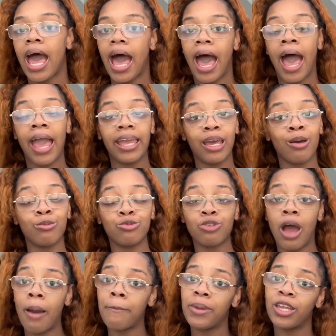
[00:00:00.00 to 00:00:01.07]
I am
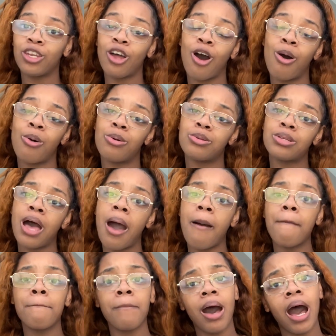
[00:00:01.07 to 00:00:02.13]
dropping those
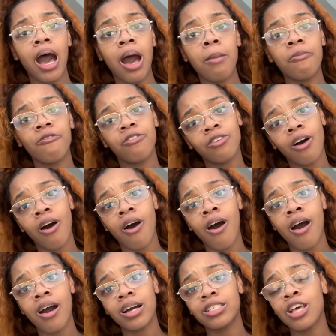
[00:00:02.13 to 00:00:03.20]
mom
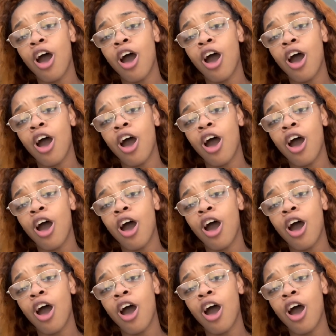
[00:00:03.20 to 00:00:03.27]
vlogs